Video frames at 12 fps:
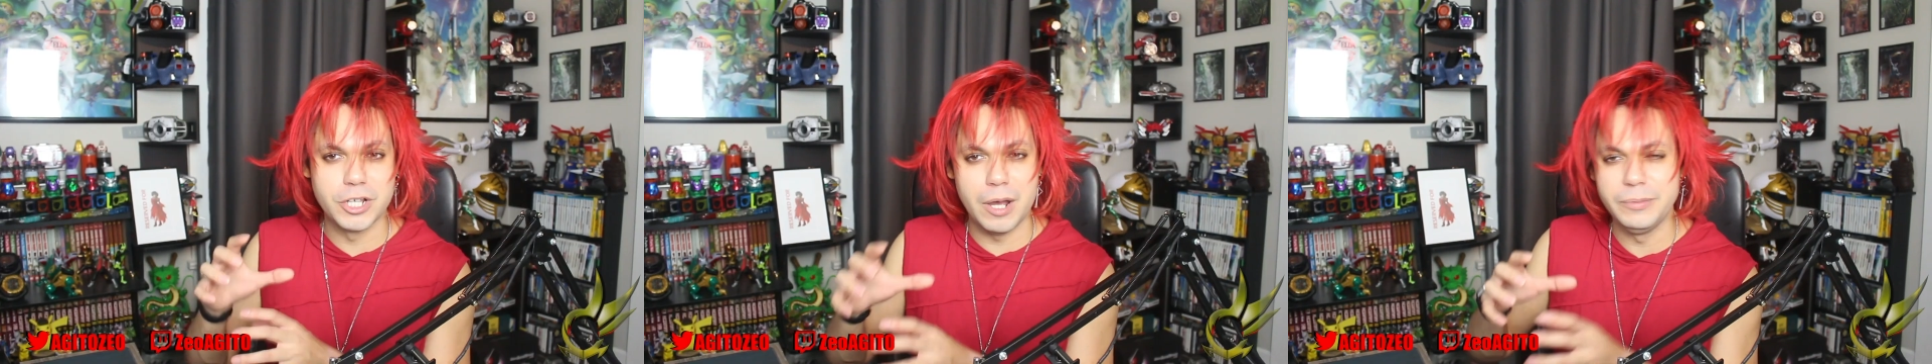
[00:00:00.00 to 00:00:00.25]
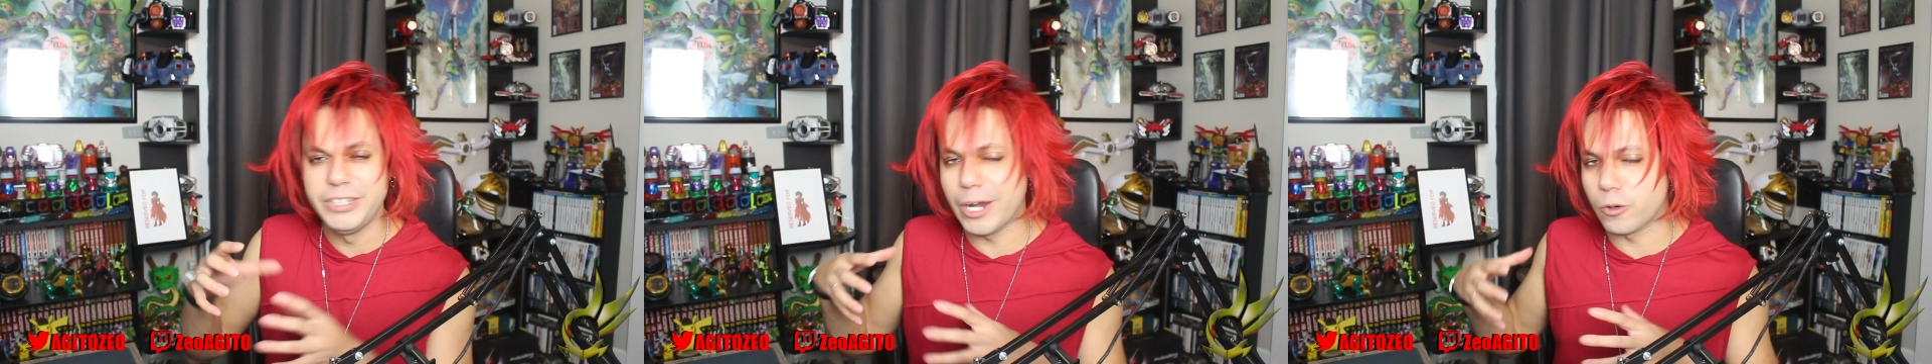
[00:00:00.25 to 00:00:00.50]

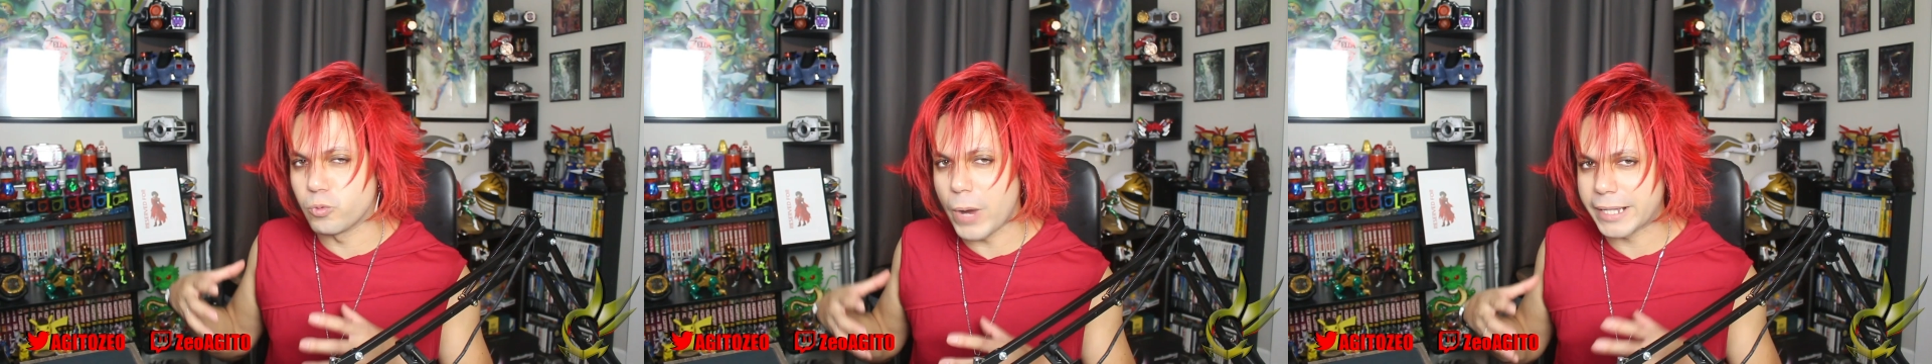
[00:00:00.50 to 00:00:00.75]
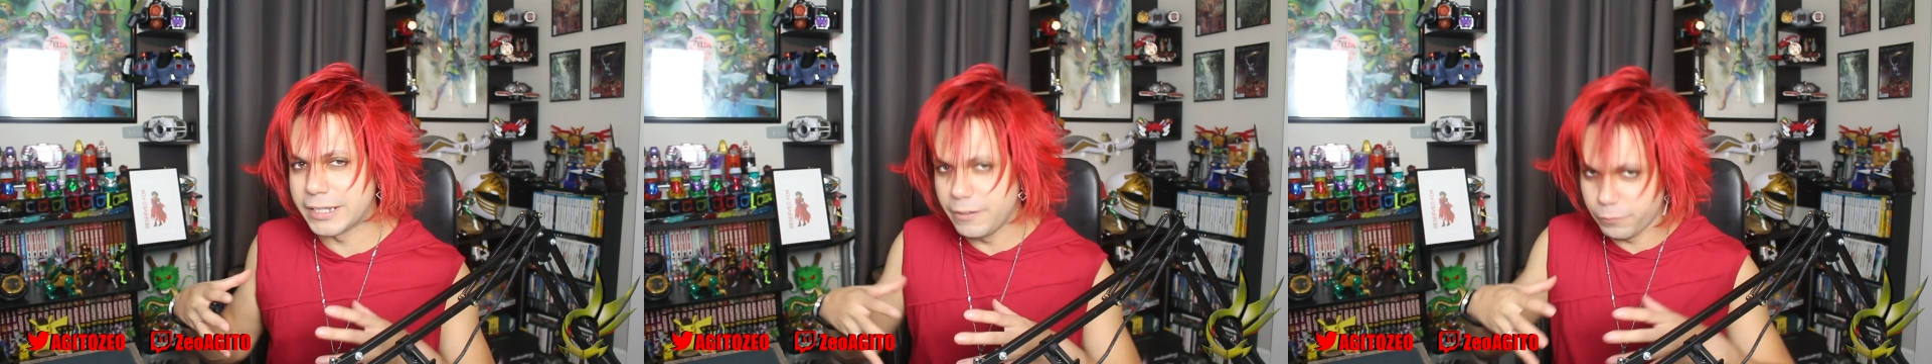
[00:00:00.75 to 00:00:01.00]
come
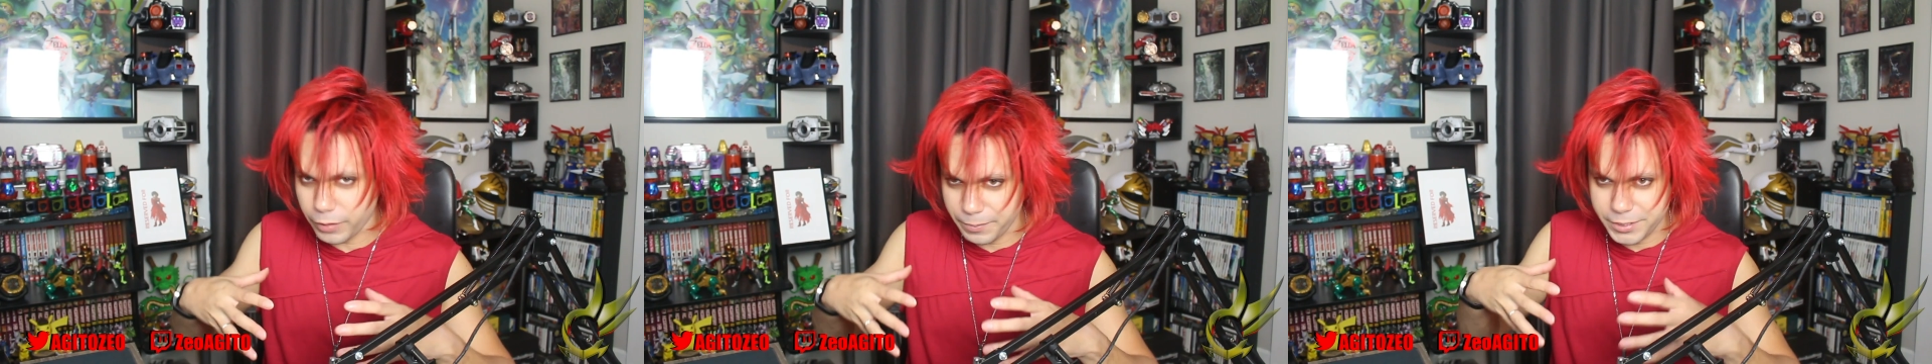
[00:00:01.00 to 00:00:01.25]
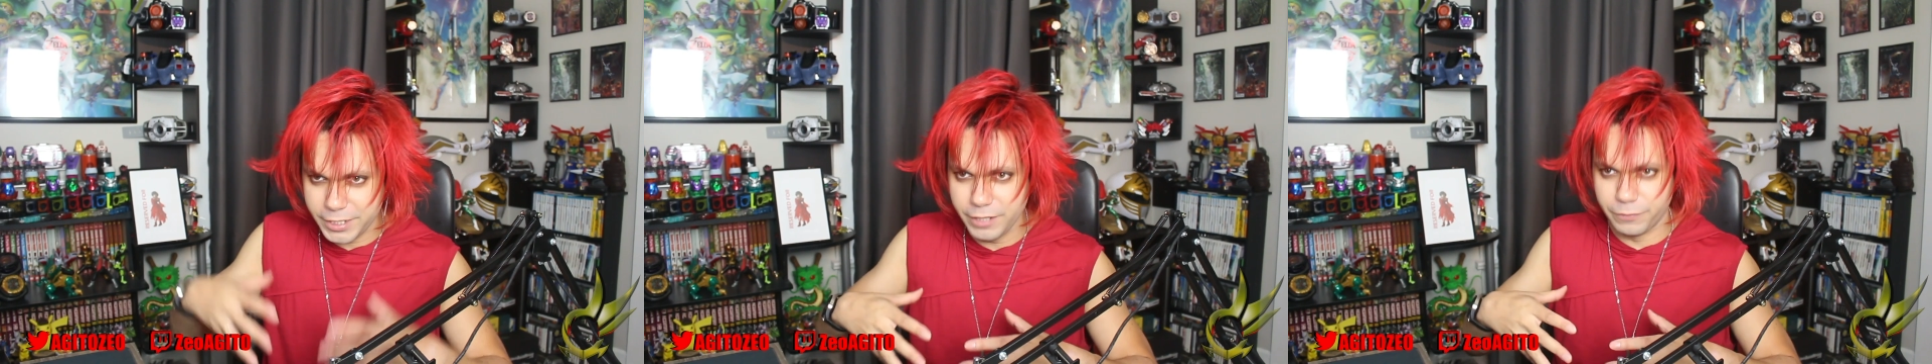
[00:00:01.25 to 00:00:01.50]
directly
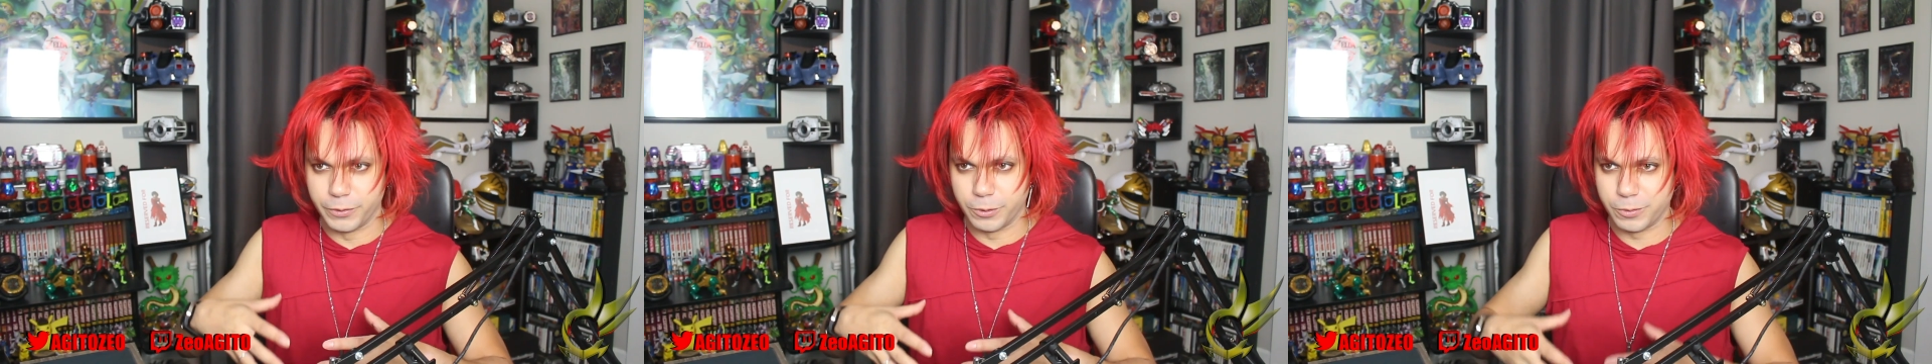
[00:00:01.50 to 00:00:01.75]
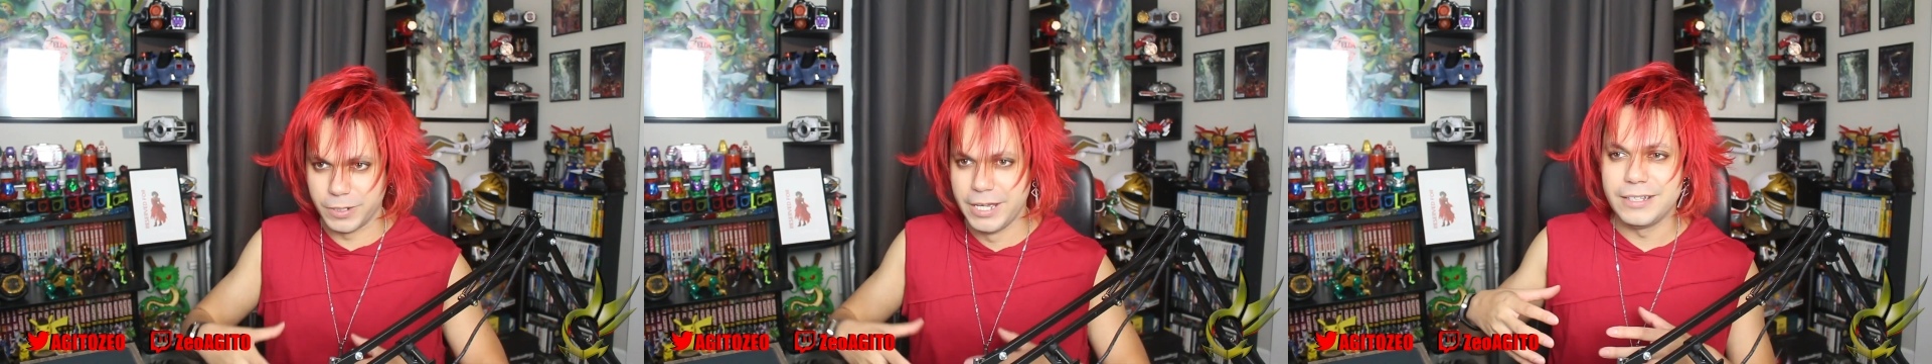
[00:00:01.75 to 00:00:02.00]
from
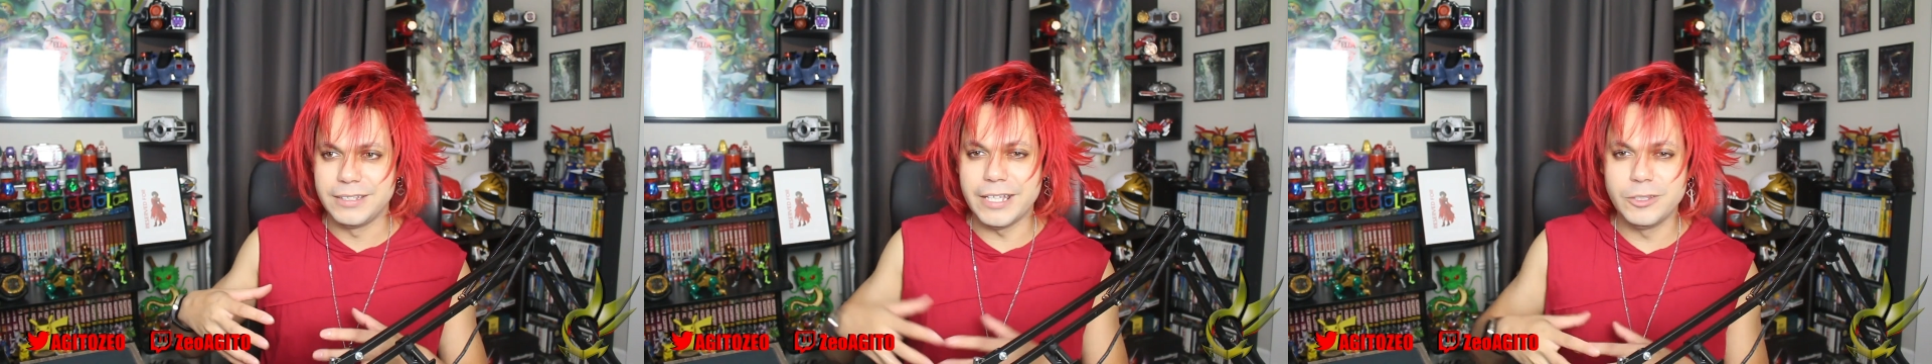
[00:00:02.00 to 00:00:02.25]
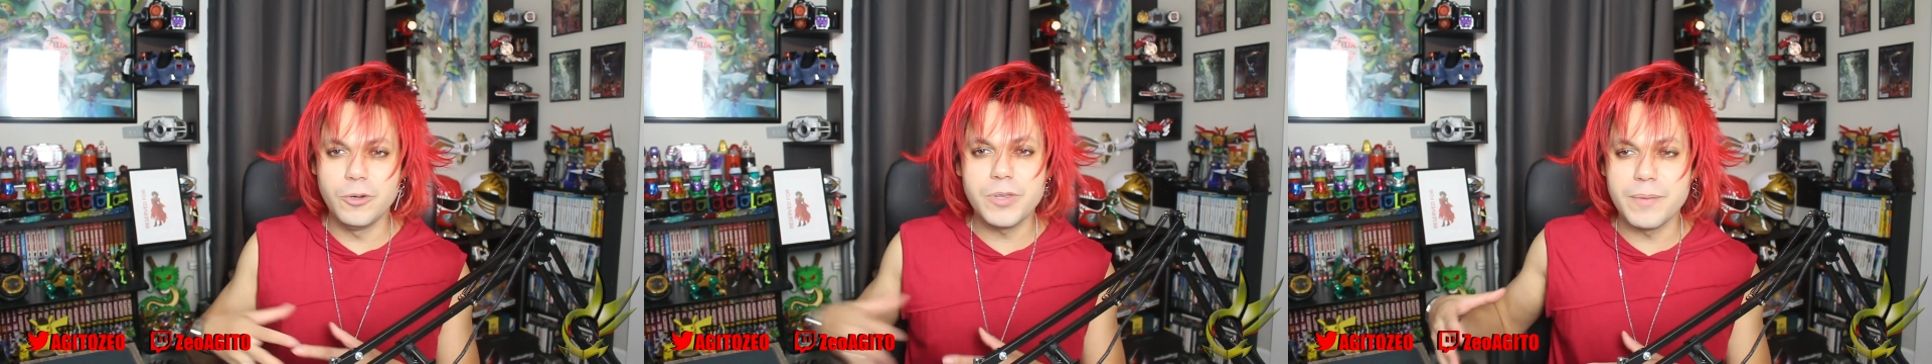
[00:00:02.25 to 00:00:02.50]
Gifu. They
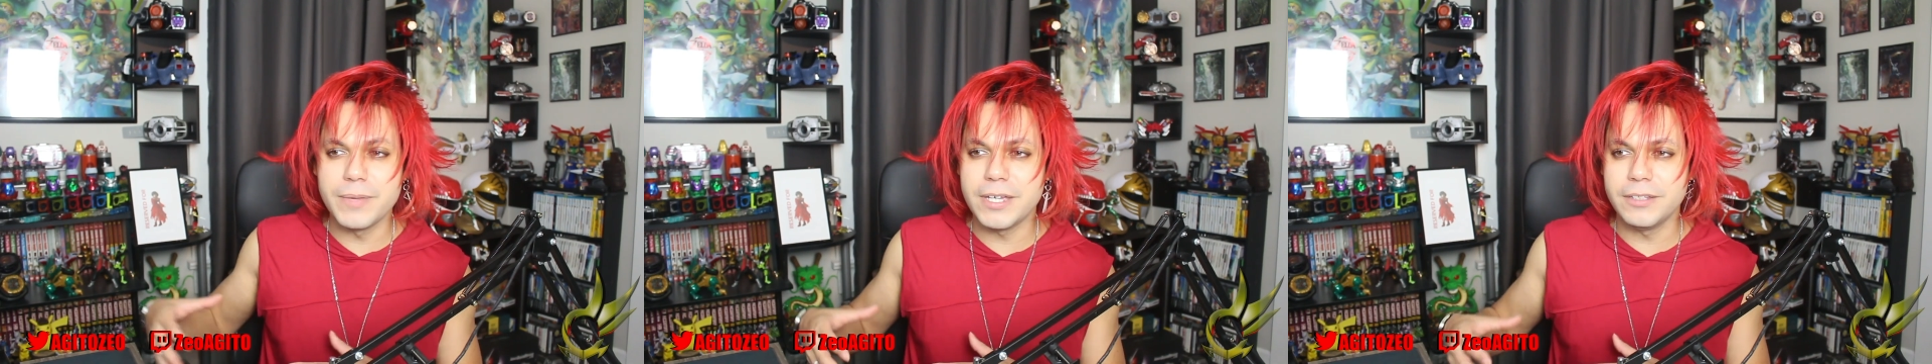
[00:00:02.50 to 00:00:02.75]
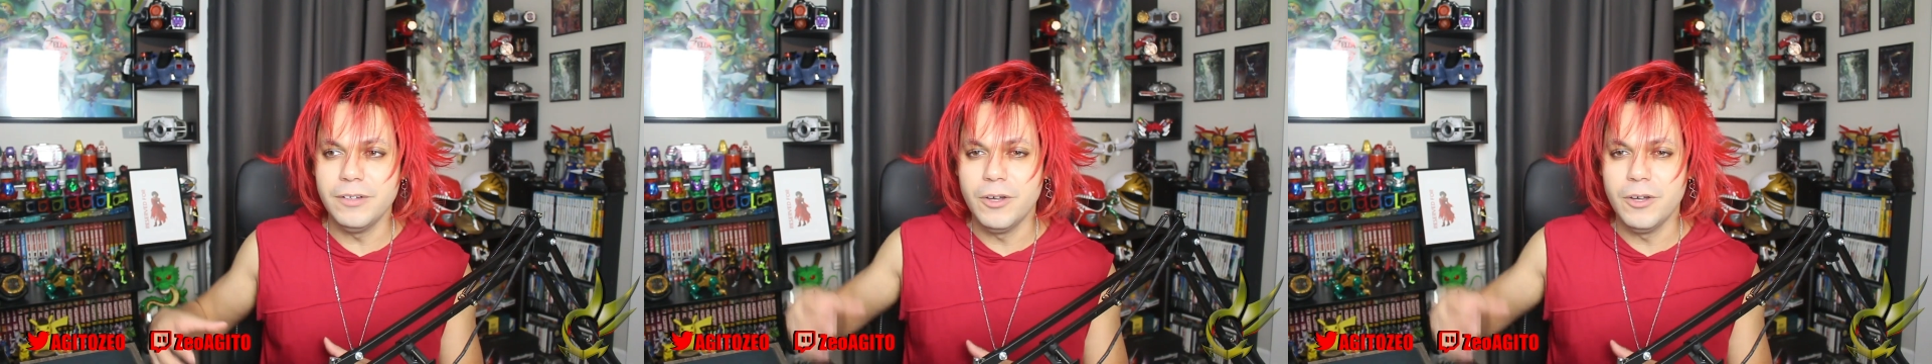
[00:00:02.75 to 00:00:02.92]
do them in